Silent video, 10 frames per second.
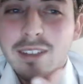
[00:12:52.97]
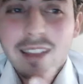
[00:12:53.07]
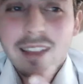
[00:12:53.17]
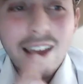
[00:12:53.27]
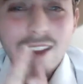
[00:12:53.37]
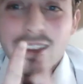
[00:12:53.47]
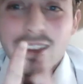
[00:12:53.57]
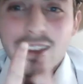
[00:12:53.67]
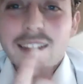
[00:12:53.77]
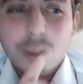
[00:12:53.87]
like that
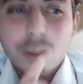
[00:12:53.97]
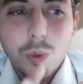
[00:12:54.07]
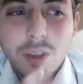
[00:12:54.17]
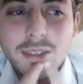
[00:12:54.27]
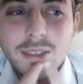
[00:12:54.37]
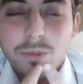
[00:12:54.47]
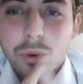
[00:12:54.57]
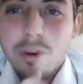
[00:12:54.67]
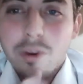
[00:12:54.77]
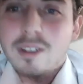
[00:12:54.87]
is what's
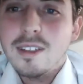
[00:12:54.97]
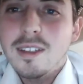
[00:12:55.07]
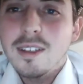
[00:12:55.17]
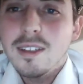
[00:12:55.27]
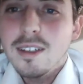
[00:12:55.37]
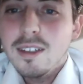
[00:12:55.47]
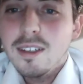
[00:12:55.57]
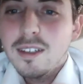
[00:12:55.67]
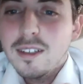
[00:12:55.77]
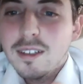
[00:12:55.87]
important.
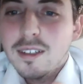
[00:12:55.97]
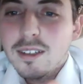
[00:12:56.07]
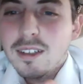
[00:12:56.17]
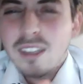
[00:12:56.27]
Like